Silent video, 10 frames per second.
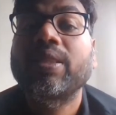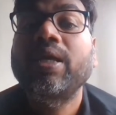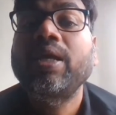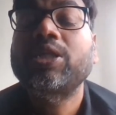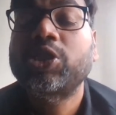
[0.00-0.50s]

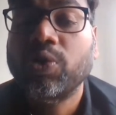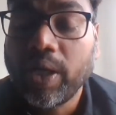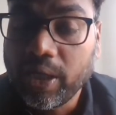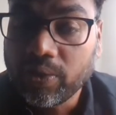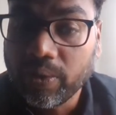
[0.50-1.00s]
the
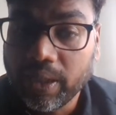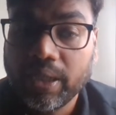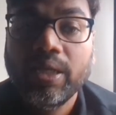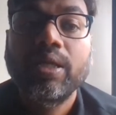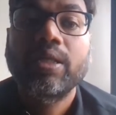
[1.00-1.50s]
join
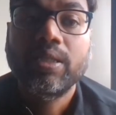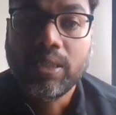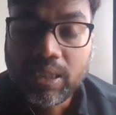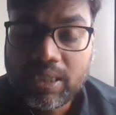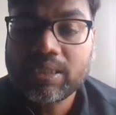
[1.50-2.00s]
query.
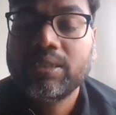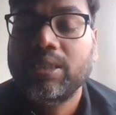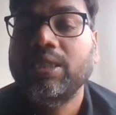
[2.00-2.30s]
These